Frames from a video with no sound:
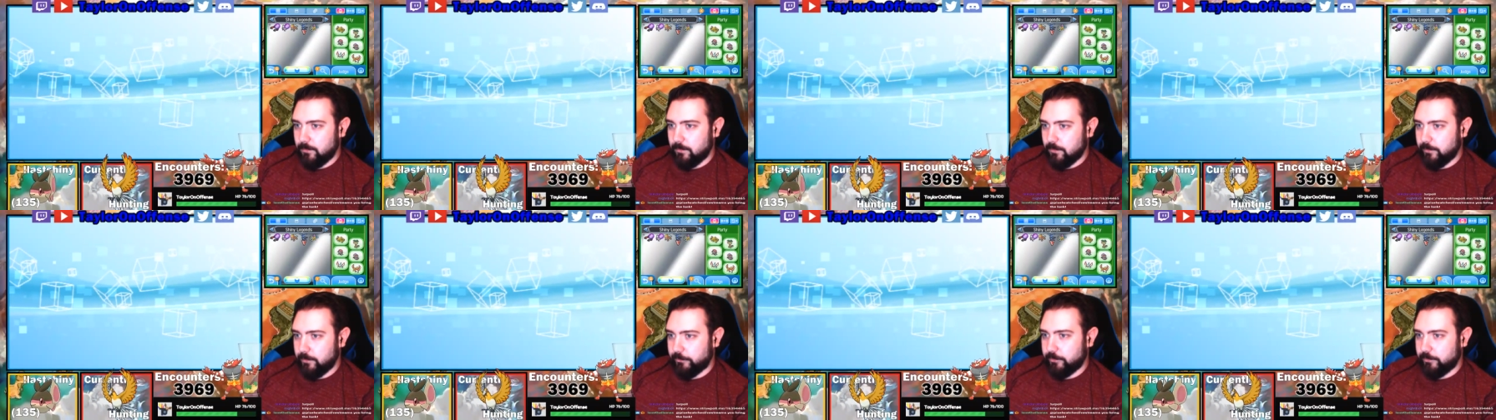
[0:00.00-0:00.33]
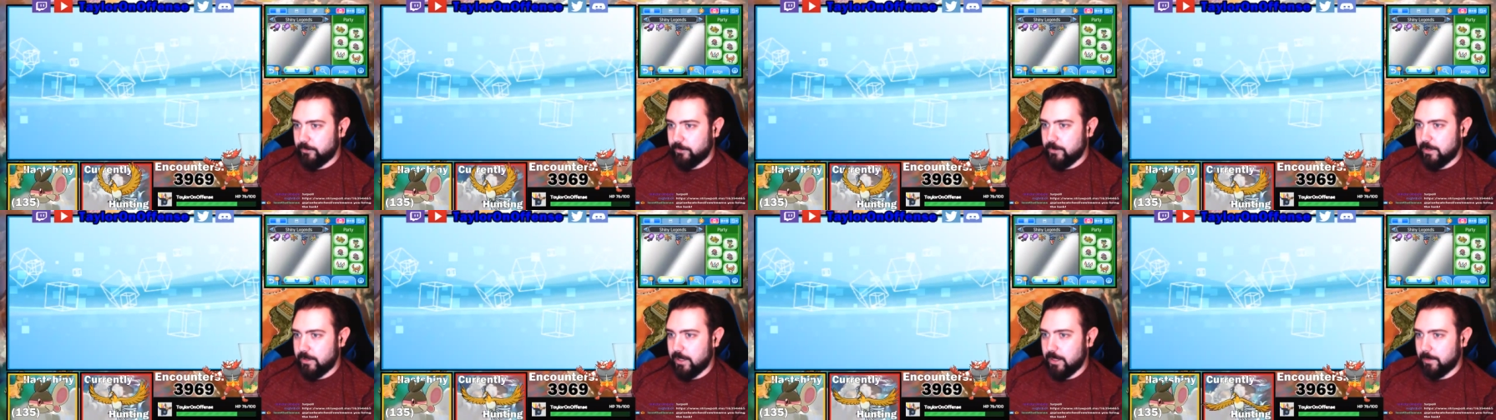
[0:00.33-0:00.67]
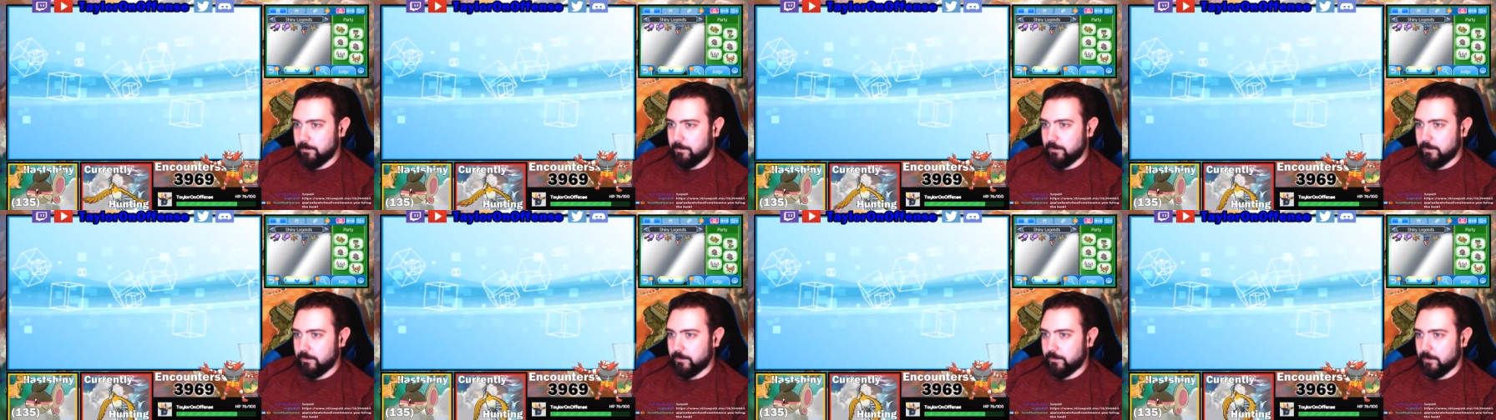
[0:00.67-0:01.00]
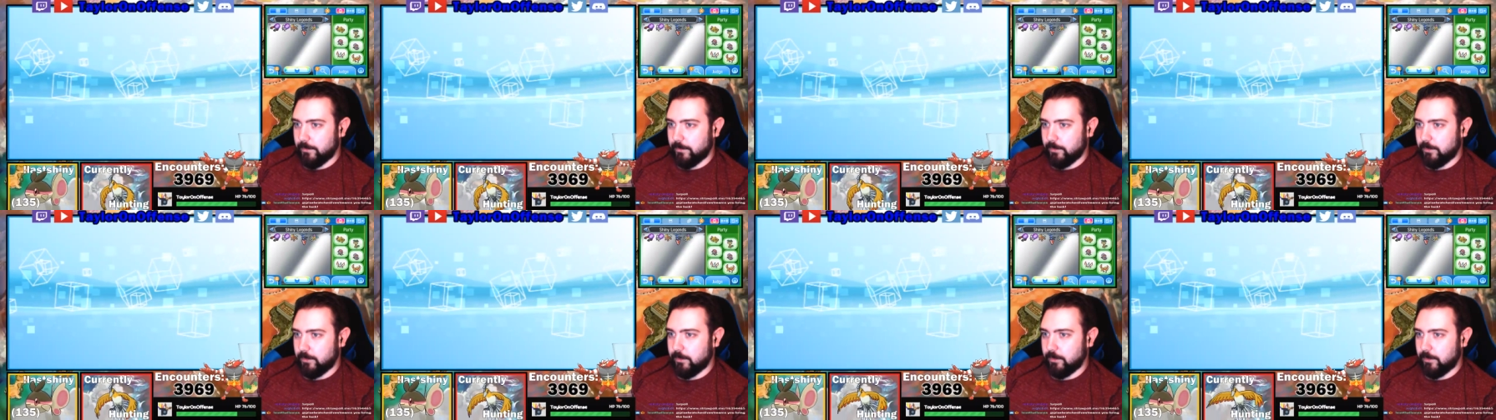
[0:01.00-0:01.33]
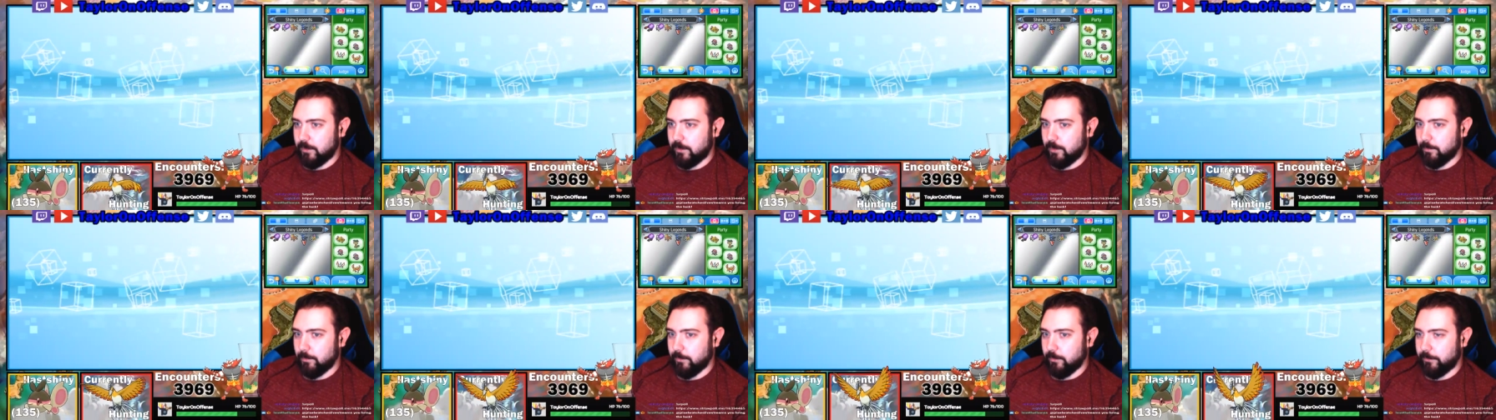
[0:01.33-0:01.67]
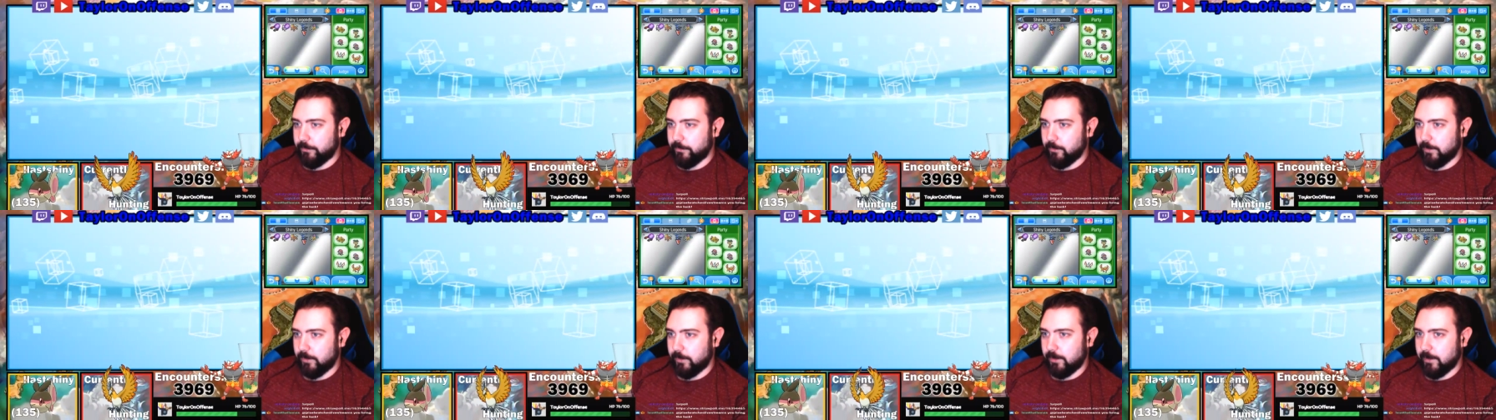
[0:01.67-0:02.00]
Also, you came in on the good number,
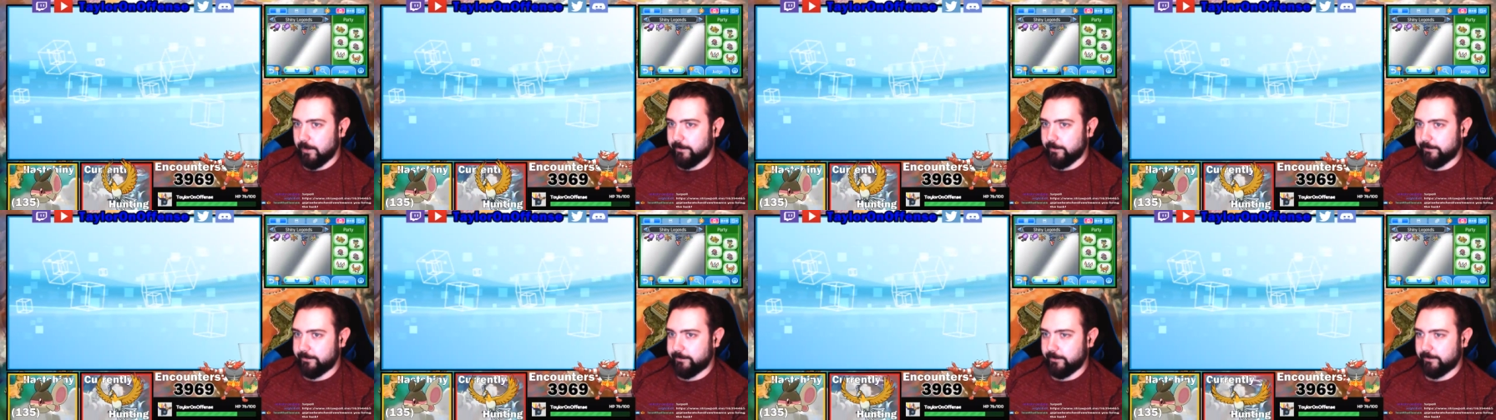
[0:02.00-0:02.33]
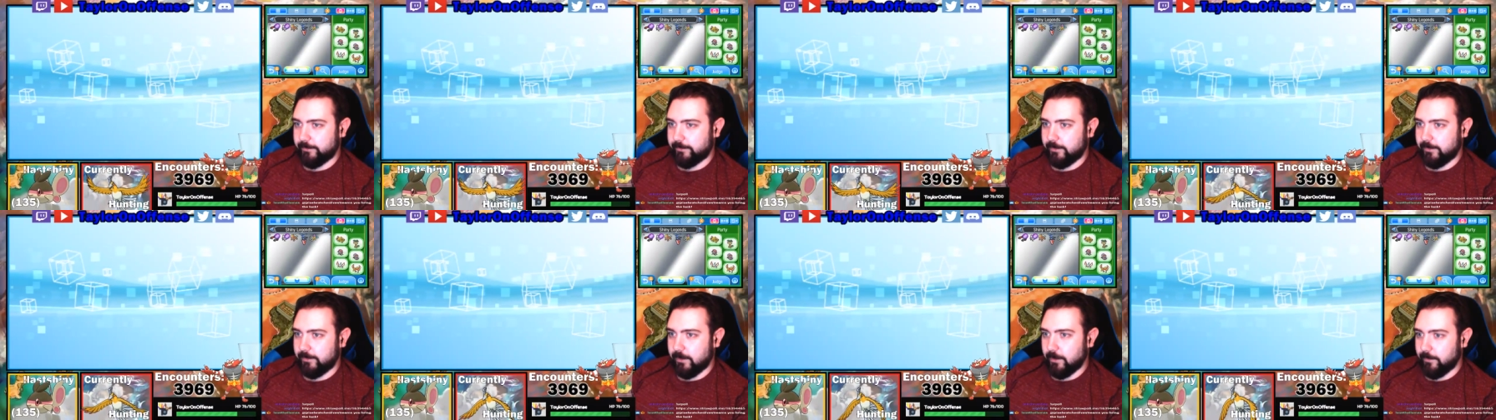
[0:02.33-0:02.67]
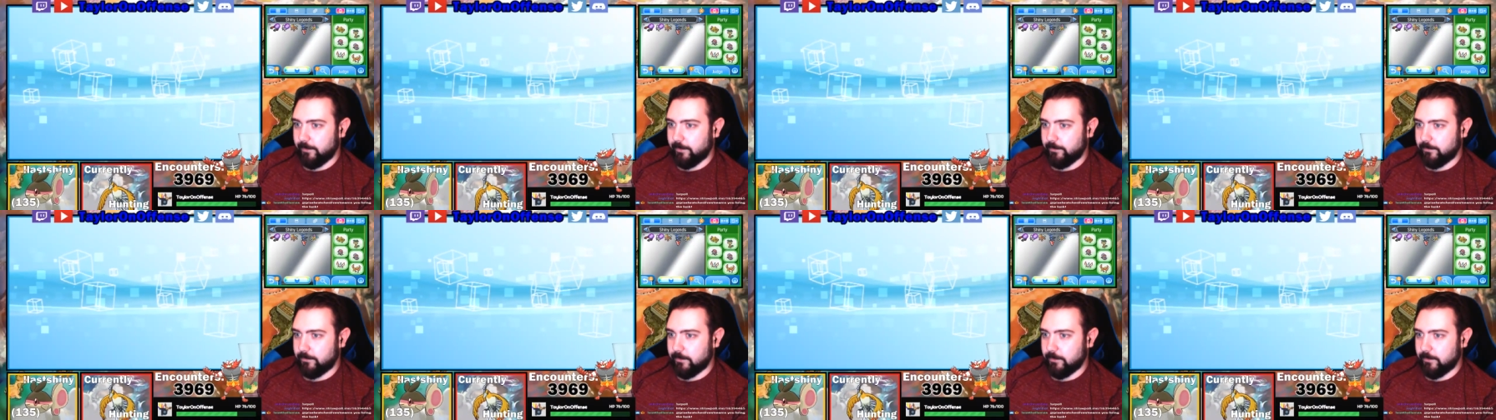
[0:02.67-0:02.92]
3969,